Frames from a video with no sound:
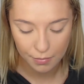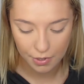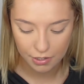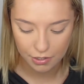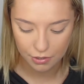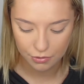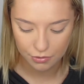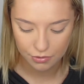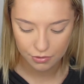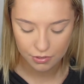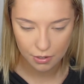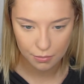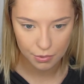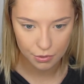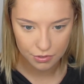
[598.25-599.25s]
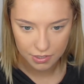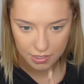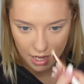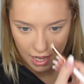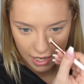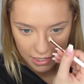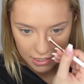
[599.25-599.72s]
my nose on both
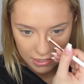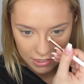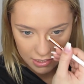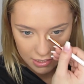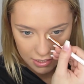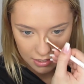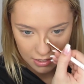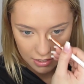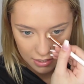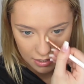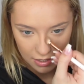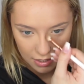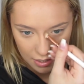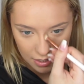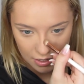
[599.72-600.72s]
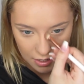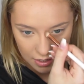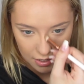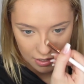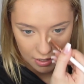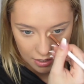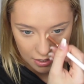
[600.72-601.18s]
sides
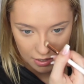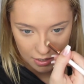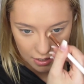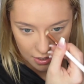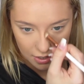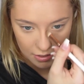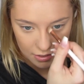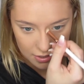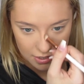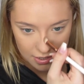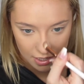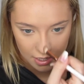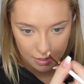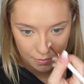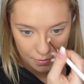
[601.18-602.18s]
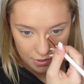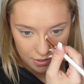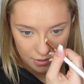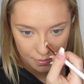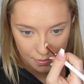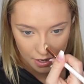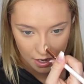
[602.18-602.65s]
in the same
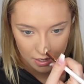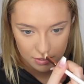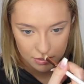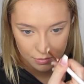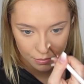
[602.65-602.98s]
spots